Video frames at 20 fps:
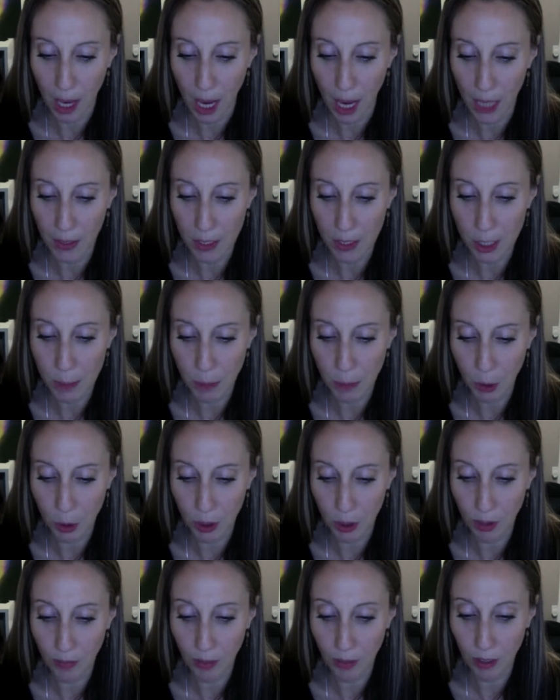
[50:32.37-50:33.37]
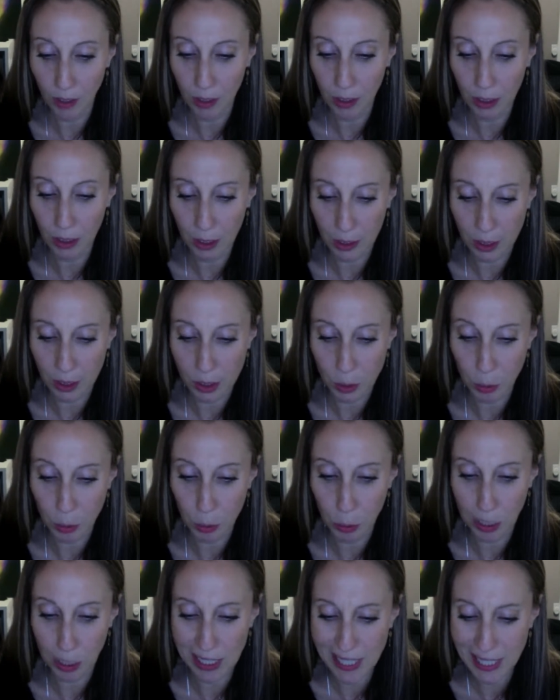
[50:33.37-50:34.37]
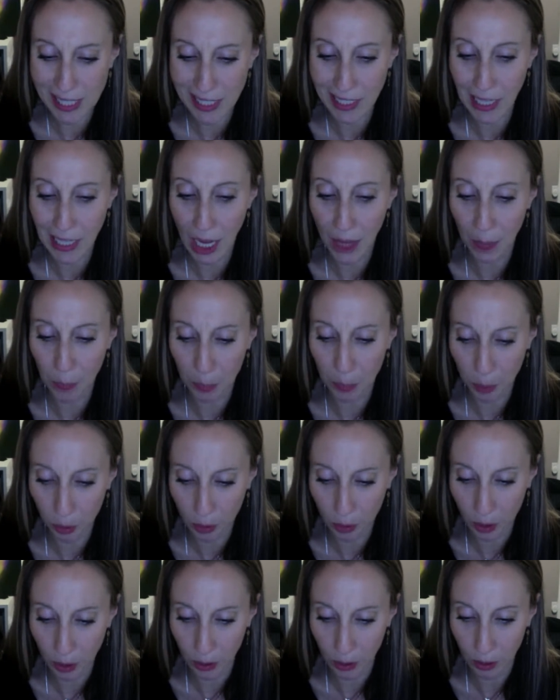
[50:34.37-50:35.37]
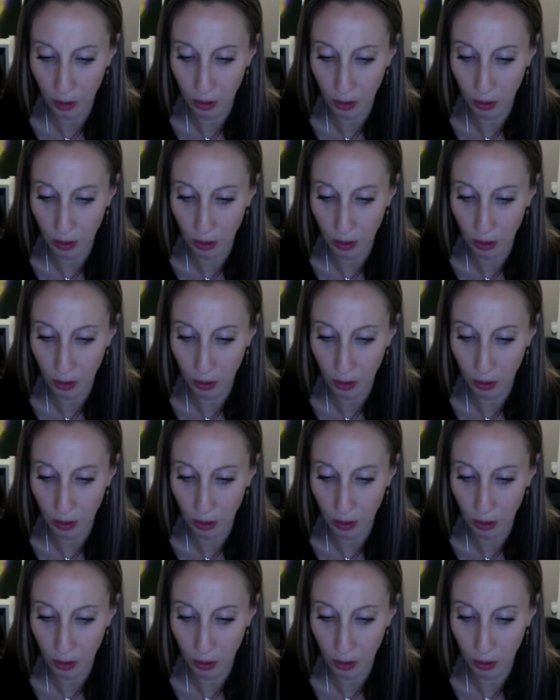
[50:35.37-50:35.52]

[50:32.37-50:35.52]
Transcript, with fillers: and a spirit of uncleanness rested on the building.